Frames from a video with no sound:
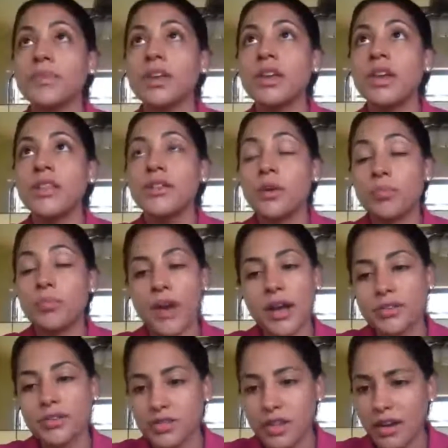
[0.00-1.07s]
their browser is
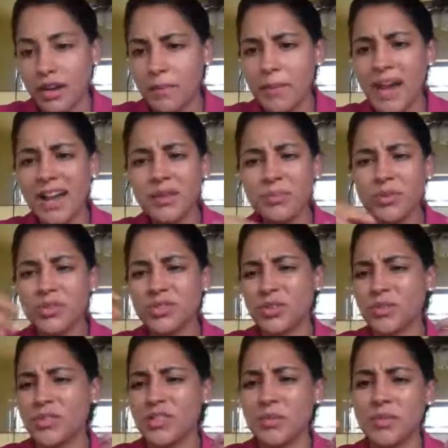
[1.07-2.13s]
not compatible, so
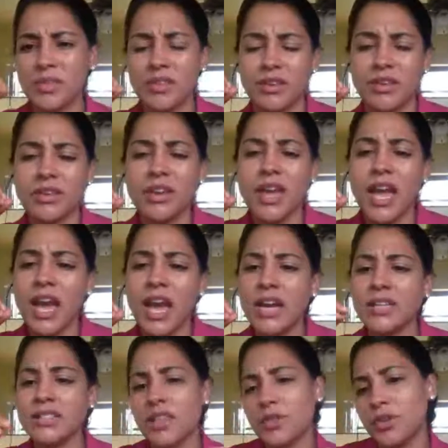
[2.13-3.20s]
some of the edits
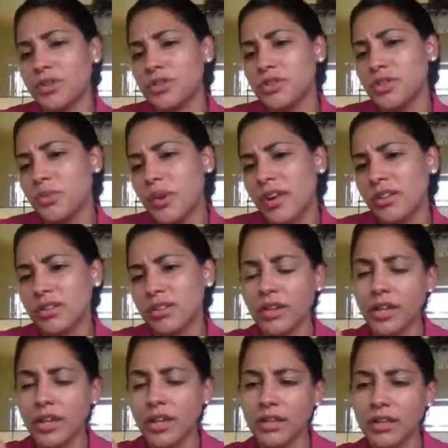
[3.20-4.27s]
that they're doing are looking
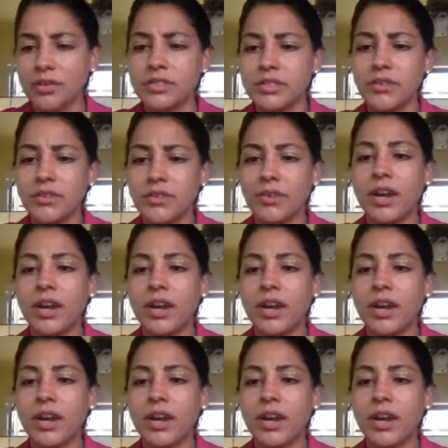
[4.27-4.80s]
a little different.